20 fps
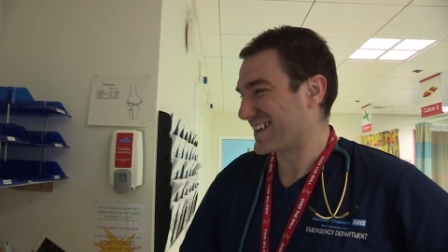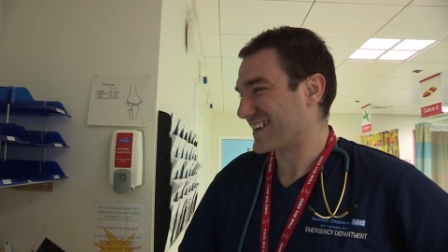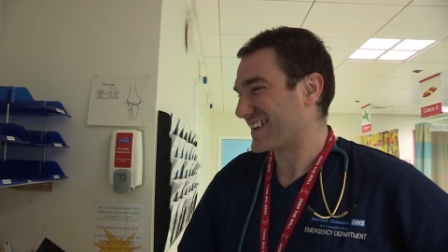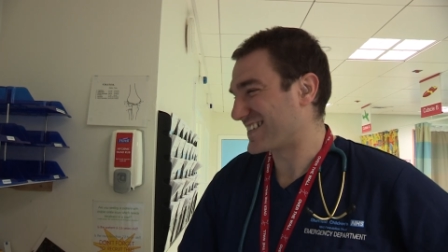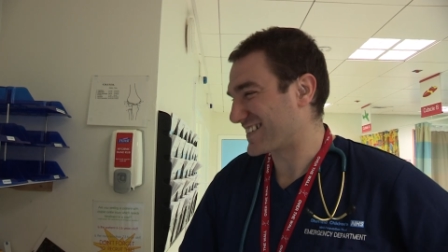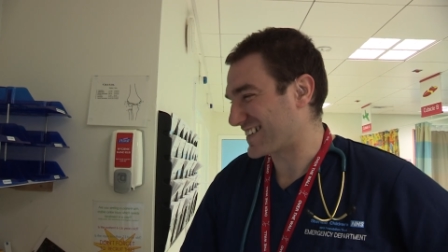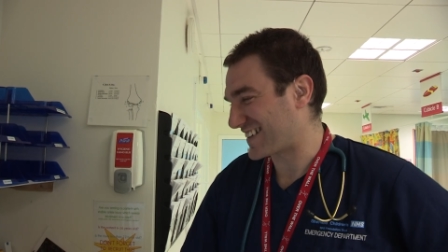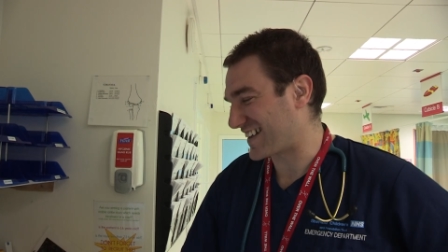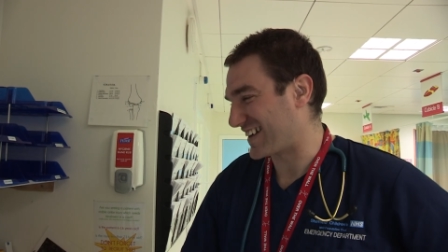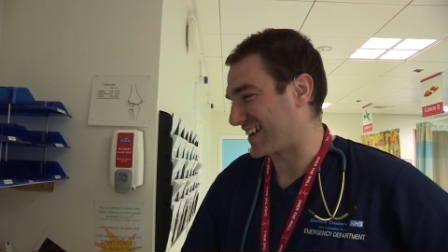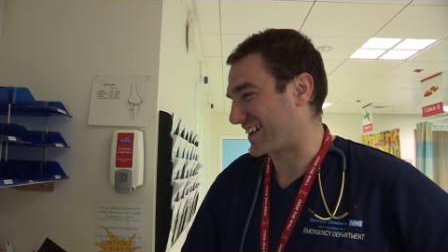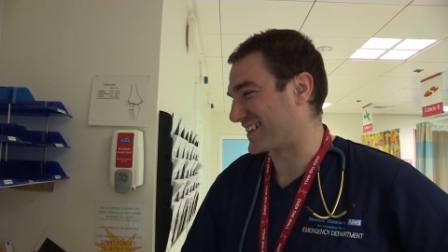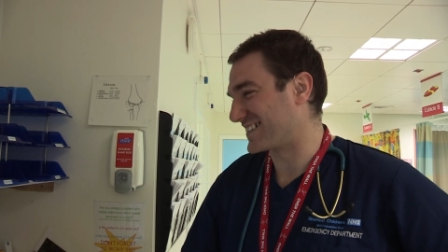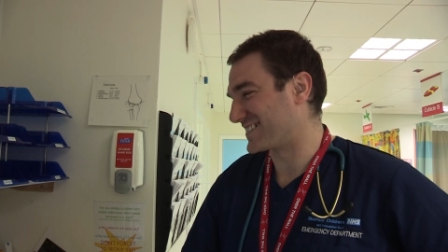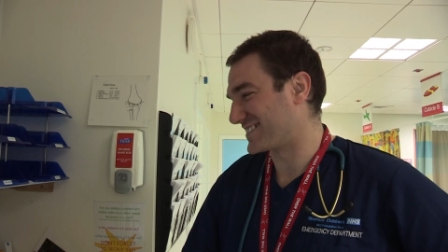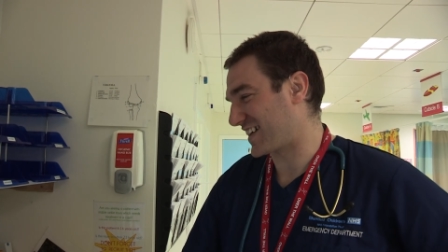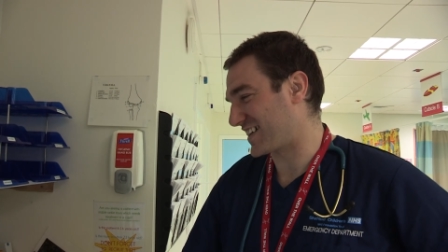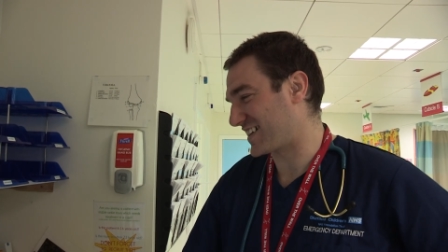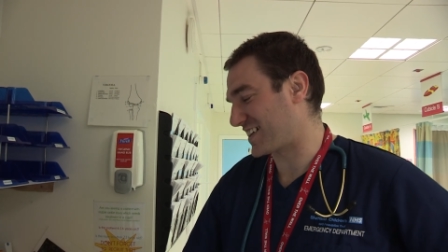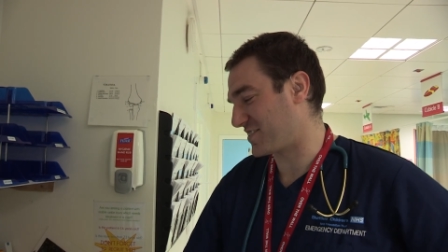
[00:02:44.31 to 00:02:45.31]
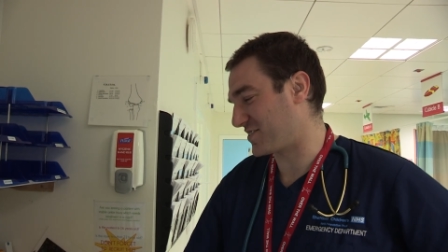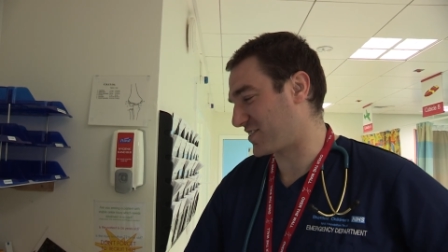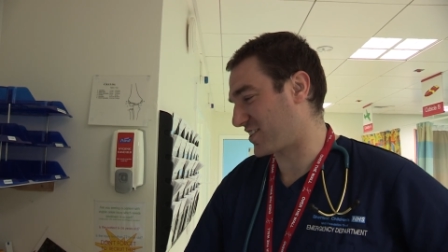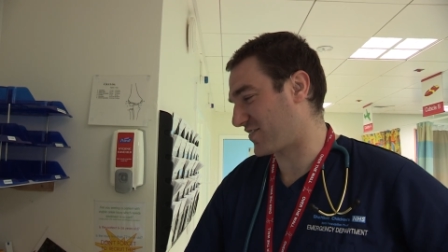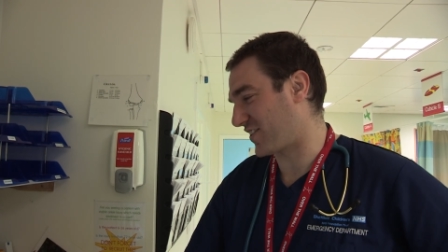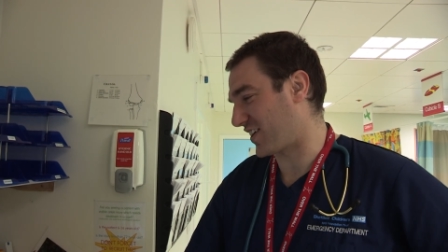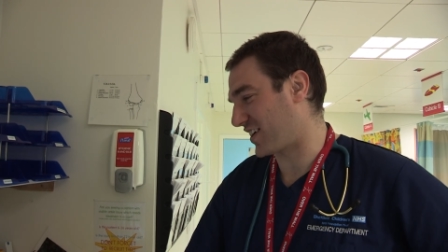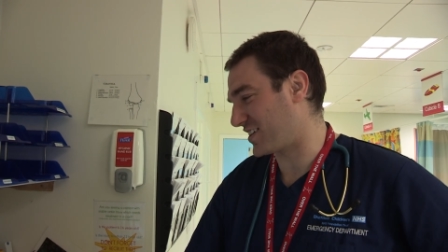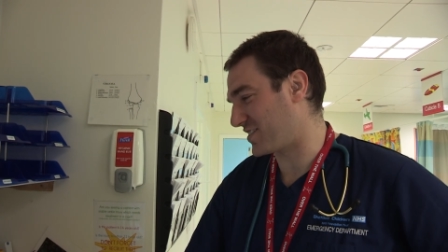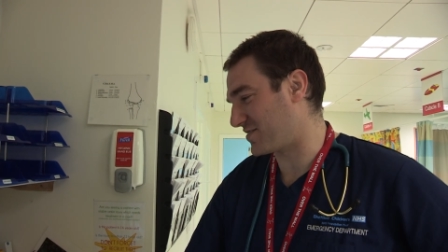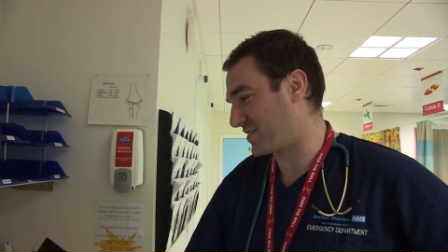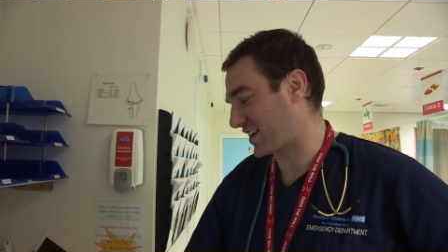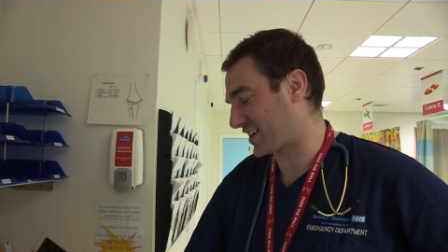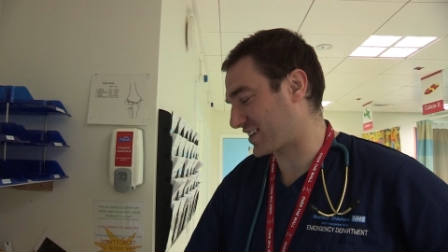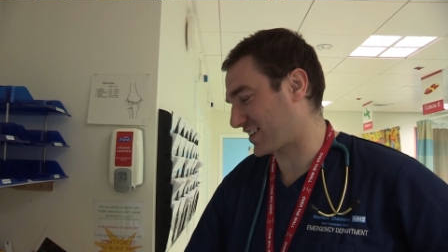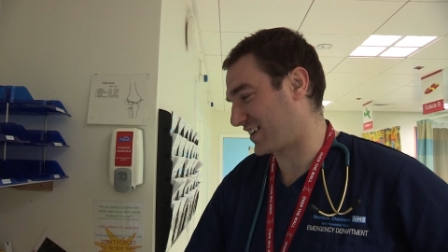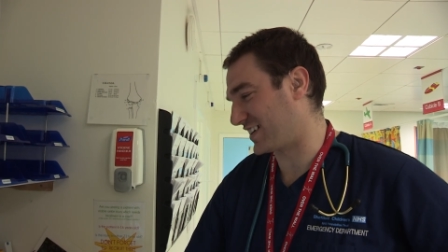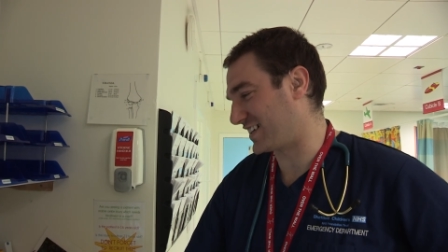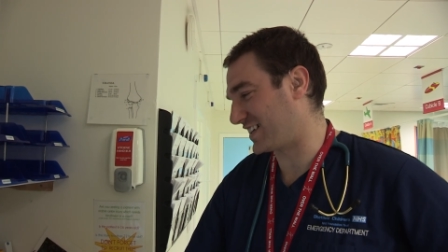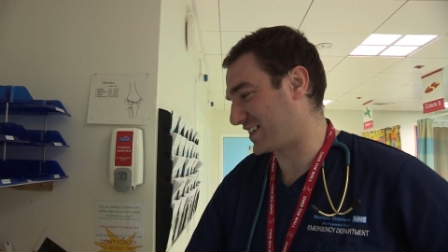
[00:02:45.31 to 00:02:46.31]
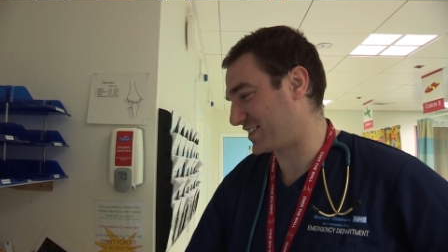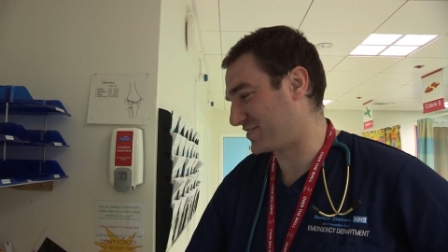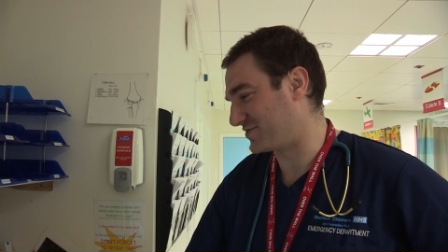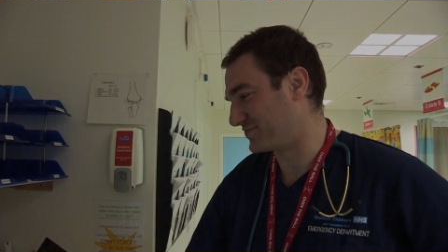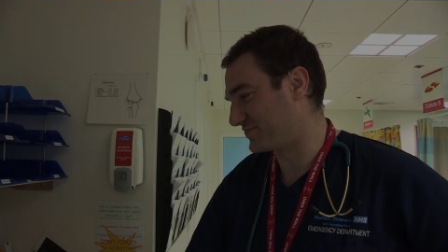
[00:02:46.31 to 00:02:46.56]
but yeah, they seem to find them exciting.